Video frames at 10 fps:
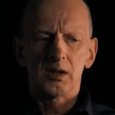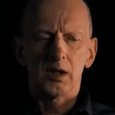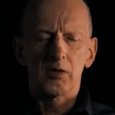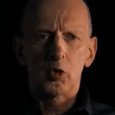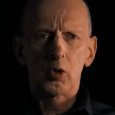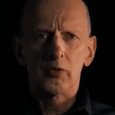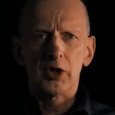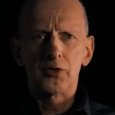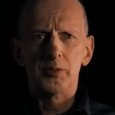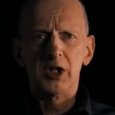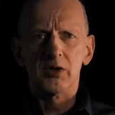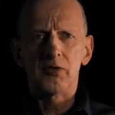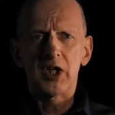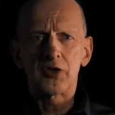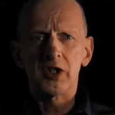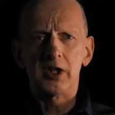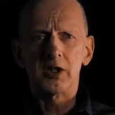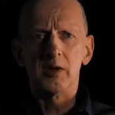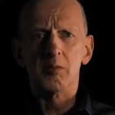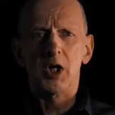I've always been fascinated